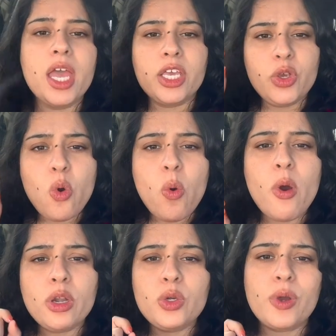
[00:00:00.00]
You
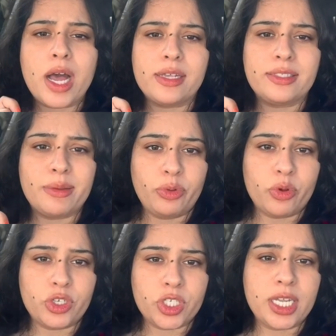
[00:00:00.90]
want to ask them
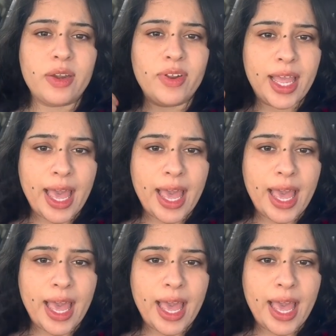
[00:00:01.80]
question that will